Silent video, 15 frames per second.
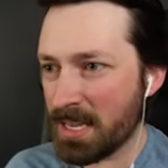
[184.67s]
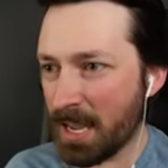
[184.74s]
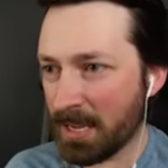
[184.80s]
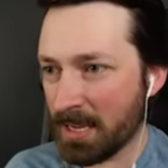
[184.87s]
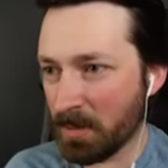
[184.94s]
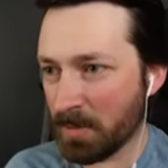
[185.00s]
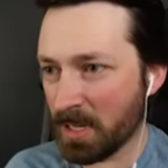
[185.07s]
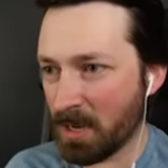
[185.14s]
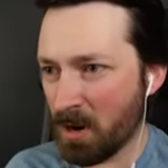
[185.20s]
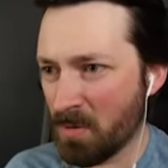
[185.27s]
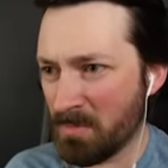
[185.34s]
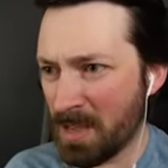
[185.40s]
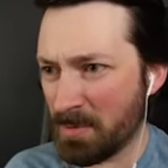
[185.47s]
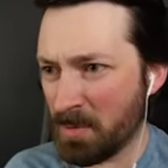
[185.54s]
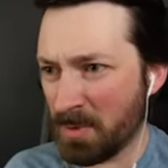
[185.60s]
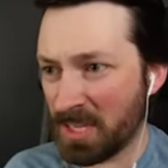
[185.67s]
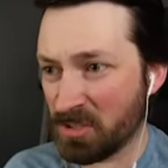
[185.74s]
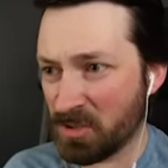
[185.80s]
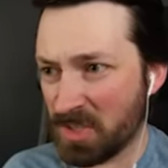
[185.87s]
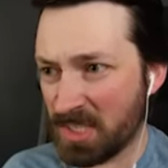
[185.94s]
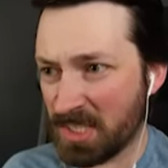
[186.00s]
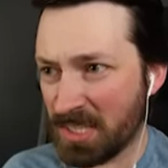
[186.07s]
Yeah, here we go. Maybe we could
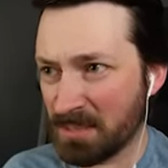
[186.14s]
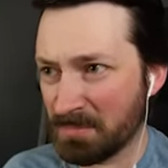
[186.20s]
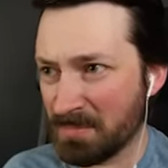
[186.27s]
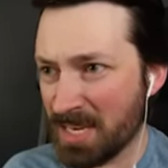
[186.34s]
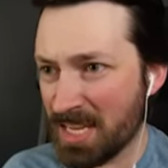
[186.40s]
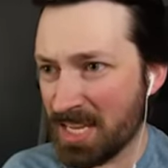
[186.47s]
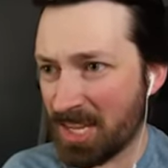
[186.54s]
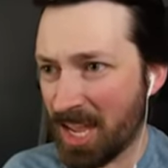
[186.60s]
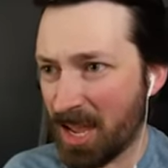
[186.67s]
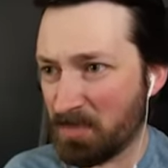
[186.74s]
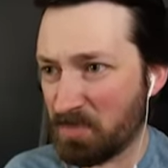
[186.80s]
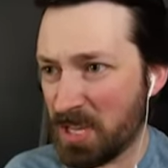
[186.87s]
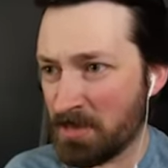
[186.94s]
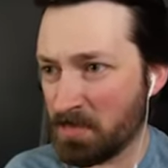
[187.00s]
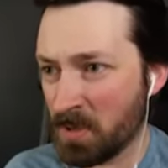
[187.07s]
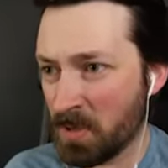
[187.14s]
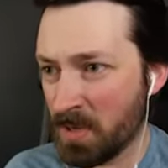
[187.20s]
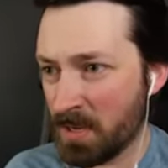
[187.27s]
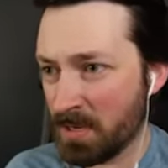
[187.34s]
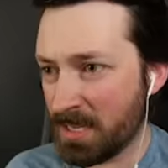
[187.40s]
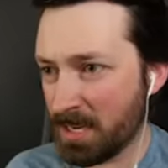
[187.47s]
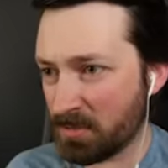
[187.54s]
just kind of kneecap people.
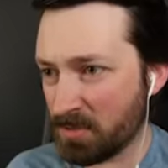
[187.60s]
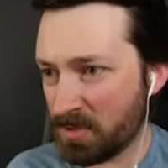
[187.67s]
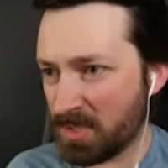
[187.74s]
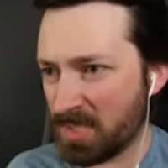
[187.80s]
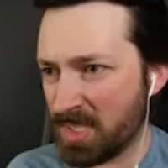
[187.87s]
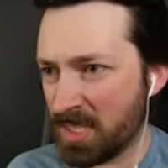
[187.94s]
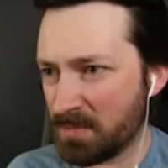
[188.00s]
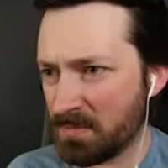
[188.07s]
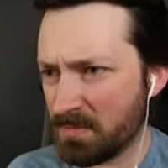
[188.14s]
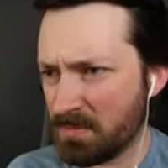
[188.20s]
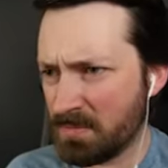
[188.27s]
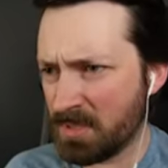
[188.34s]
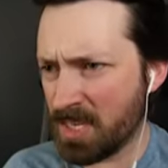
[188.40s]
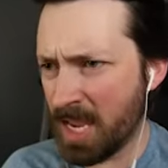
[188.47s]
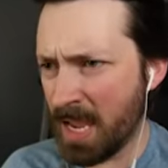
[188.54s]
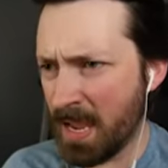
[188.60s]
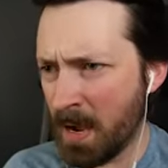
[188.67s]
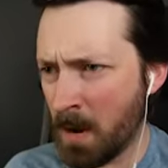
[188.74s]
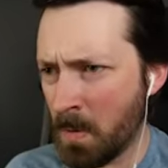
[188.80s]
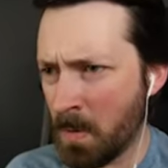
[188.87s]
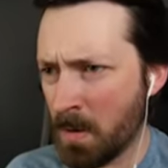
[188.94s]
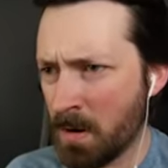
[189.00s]
Yeah, just sit
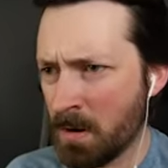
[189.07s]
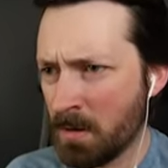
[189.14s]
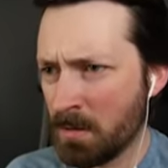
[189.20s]
down.